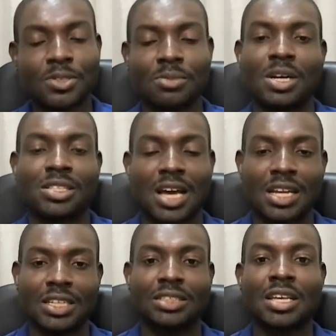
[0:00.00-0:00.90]
to
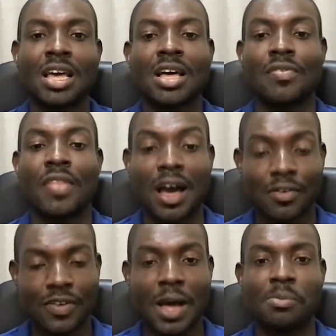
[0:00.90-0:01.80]
Batanes, that
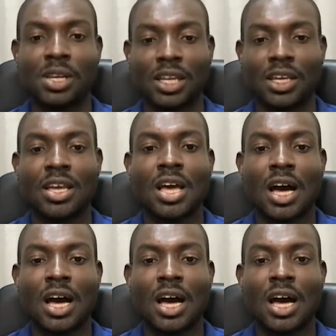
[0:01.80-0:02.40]
family,